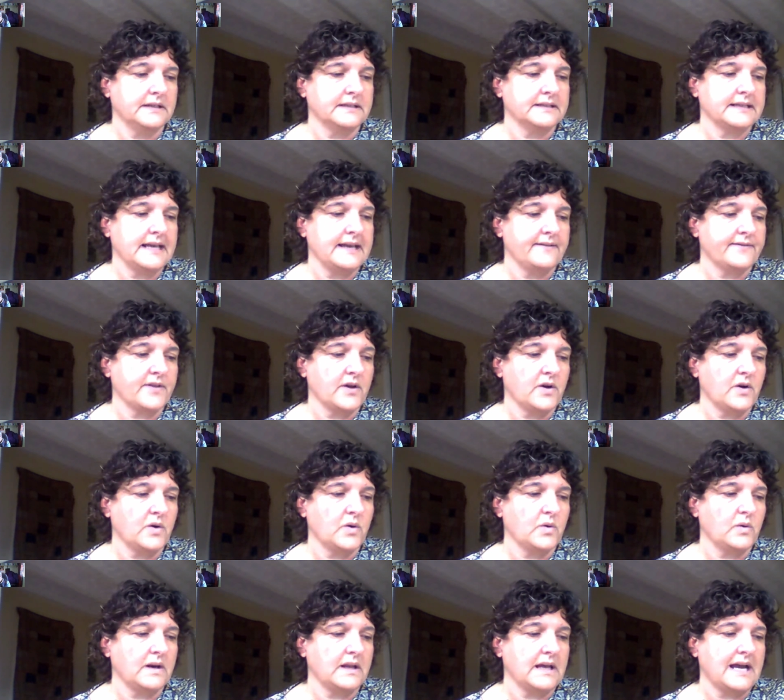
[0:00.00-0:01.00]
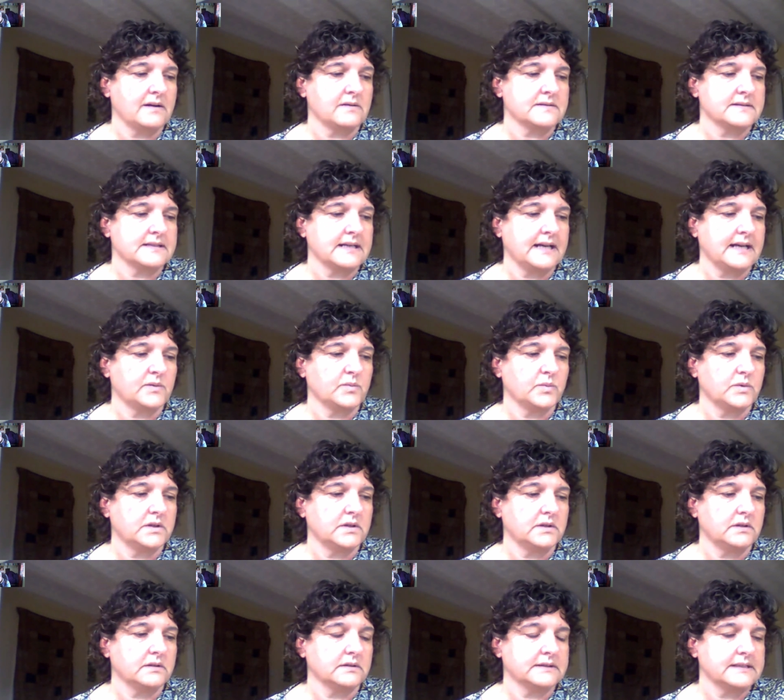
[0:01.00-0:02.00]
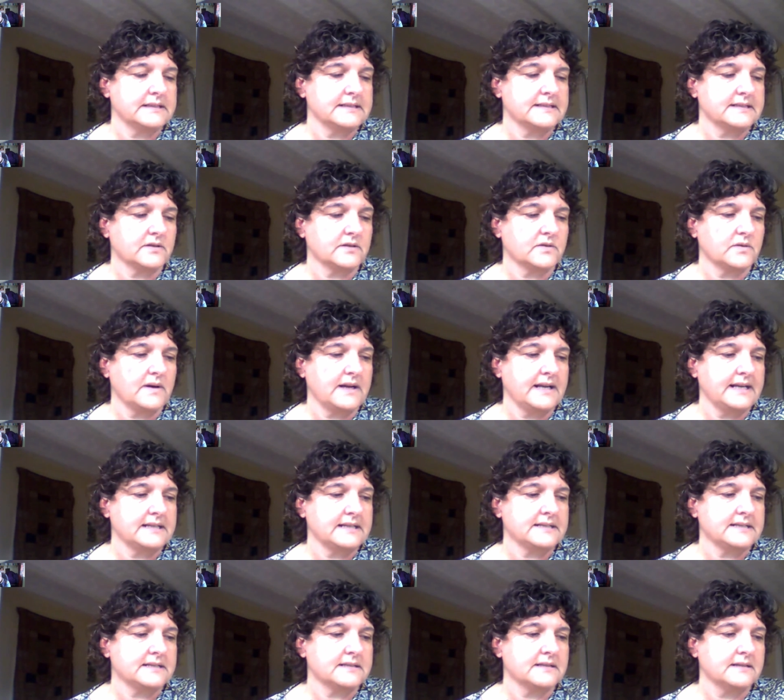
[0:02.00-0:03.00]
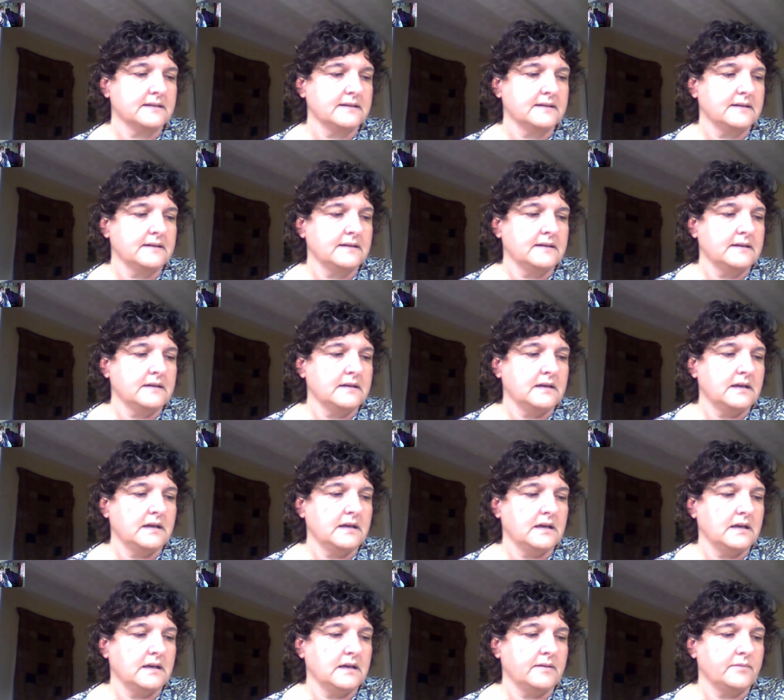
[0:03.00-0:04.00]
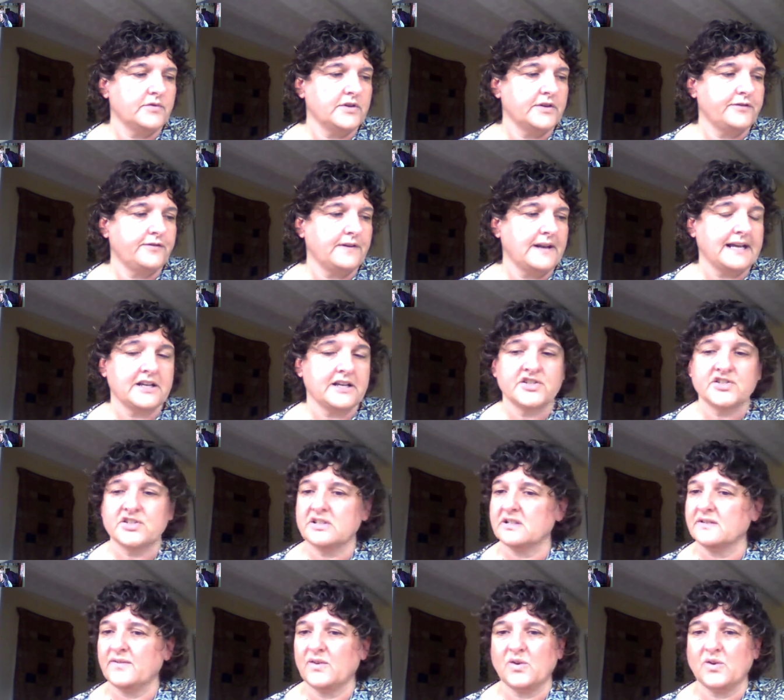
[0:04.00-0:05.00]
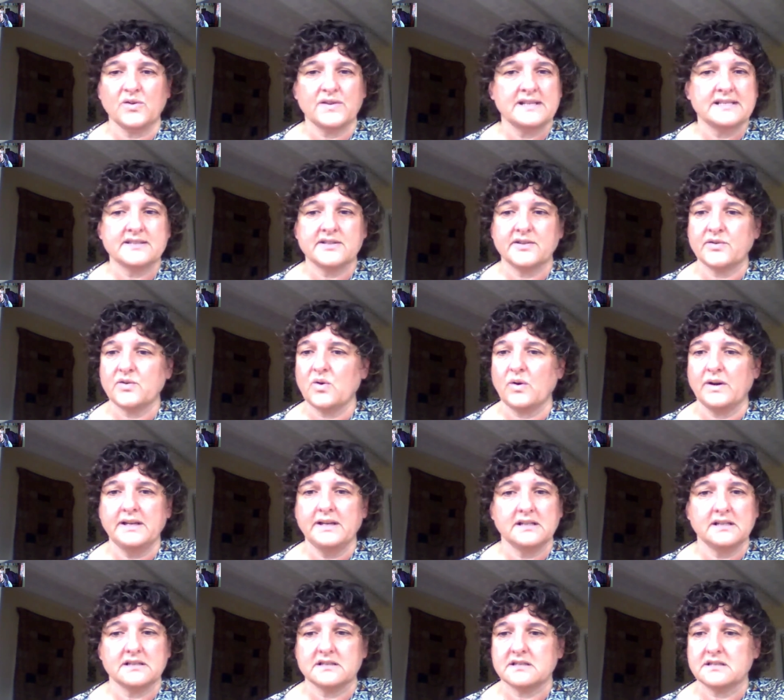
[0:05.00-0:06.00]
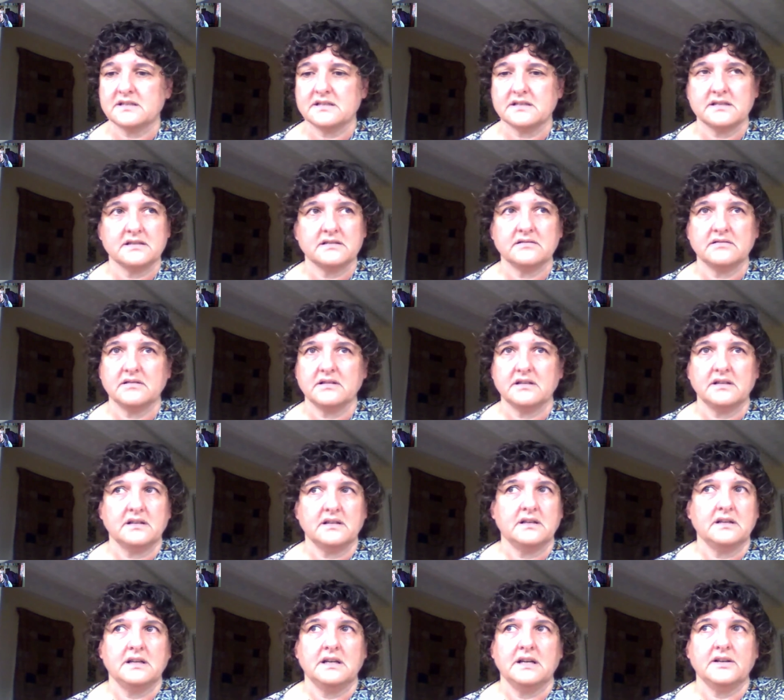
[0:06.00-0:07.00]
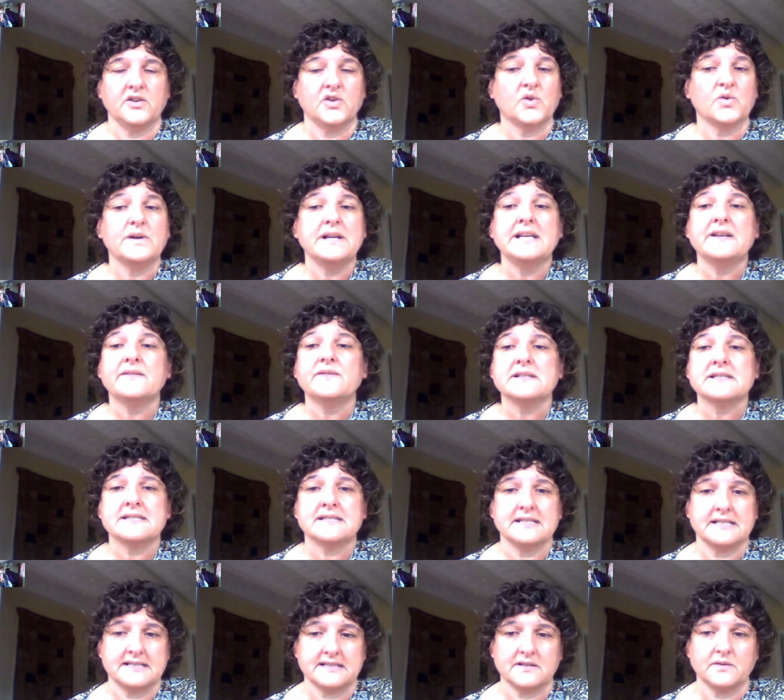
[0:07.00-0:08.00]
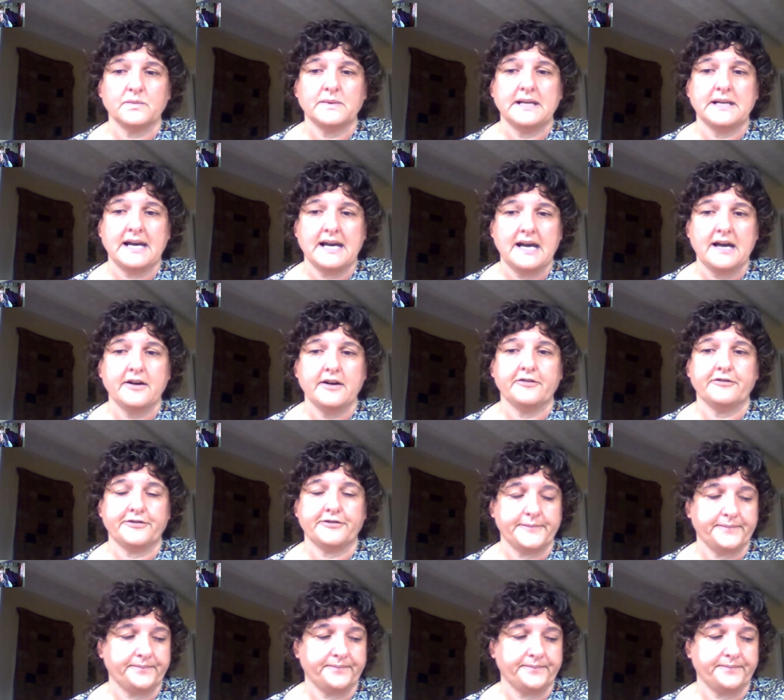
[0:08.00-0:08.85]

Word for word: And uh, the whole outside world is a great um, reflection of all this annoyance and grievances that we have.